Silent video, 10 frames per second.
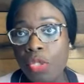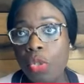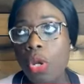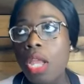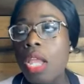
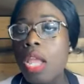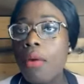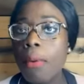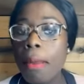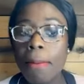So
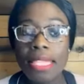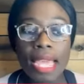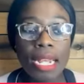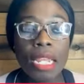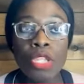remember
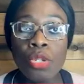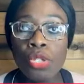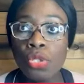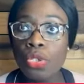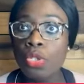that you
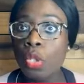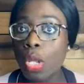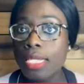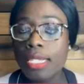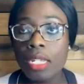should
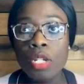not